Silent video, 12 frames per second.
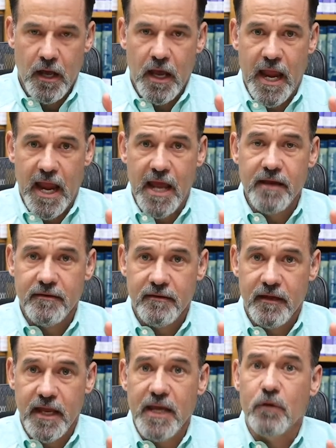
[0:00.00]
And
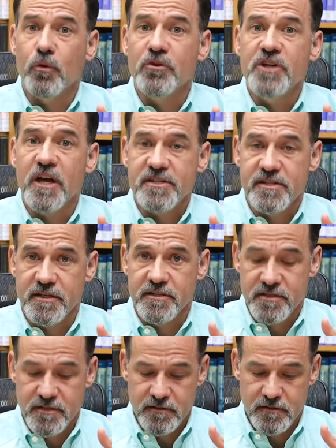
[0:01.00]
equal
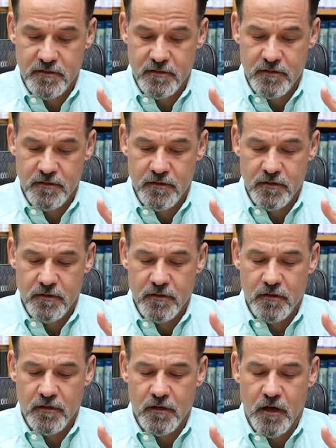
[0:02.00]
justice
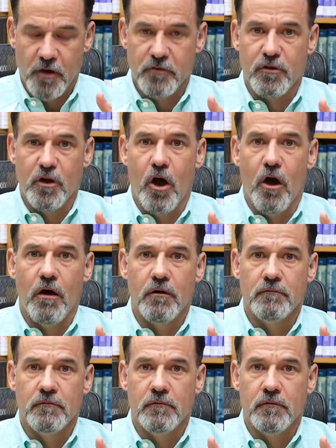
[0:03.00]
under the law.
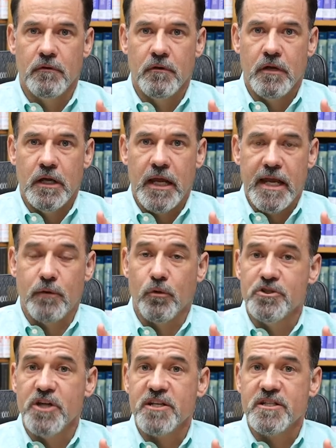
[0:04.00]
Equal
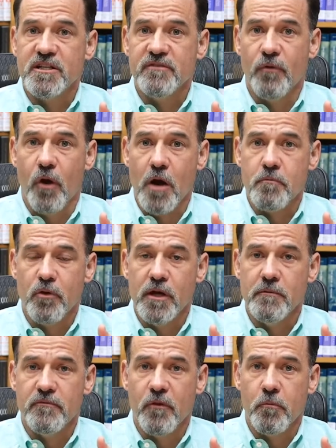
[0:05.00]
justice for
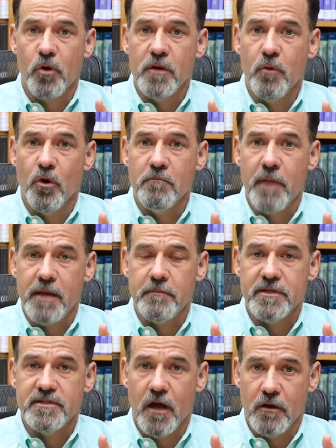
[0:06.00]
preborn
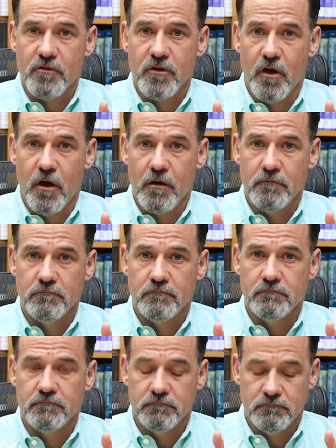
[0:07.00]
babies under the law.
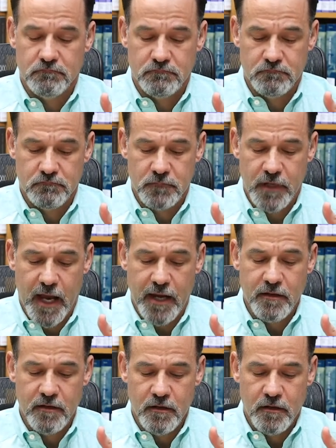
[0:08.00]

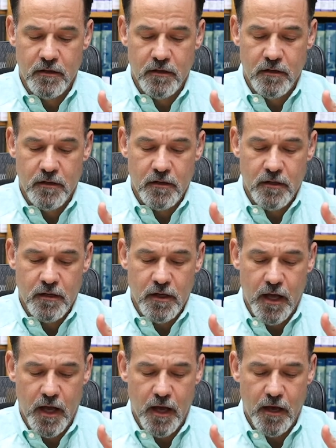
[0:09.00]
Okay?
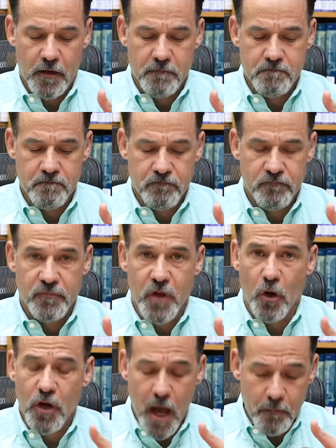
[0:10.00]

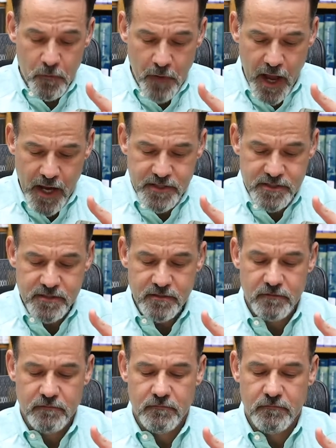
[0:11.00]
No compromise.
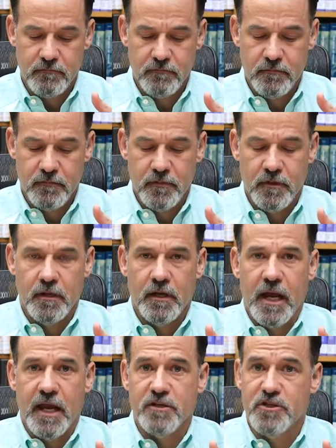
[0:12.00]

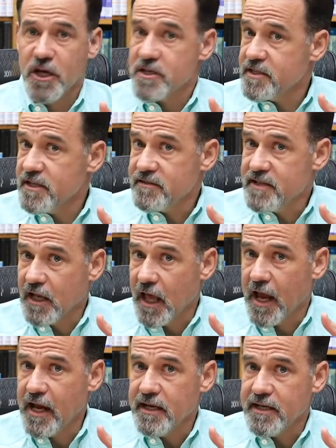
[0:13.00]
And justice
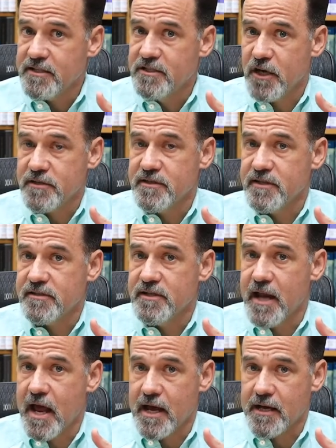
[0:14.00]
delayed is justice
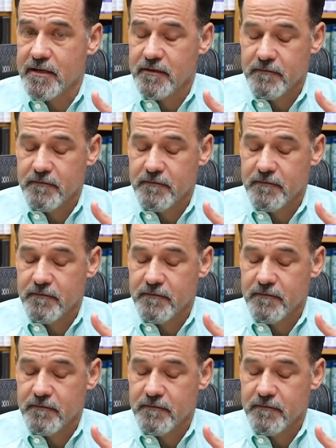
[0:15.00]
denied.